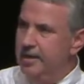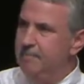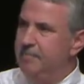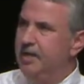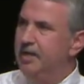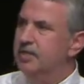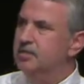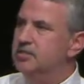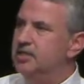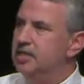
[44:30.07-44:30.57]

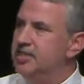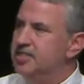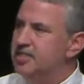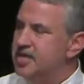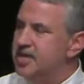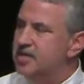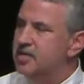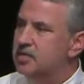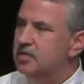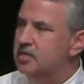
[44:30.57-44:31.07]
because they
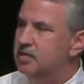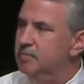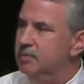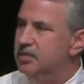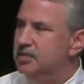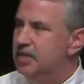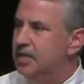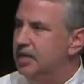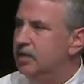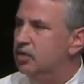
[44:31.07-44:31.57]
think it can be
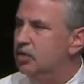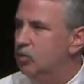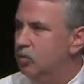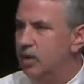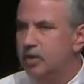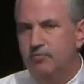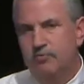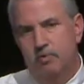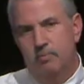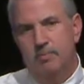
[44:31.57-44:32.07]
taken
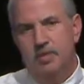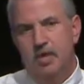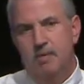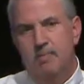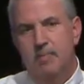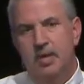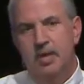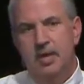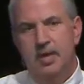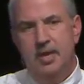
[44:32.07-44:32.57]
away from
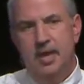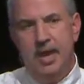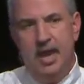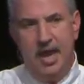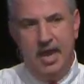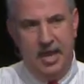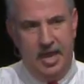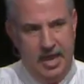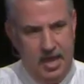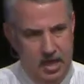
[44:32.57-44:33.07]
them
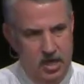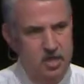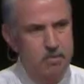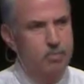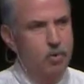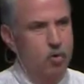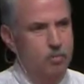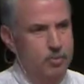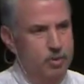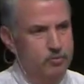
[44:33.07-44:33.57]
at any
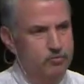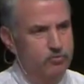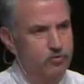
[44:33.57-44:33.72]
moment.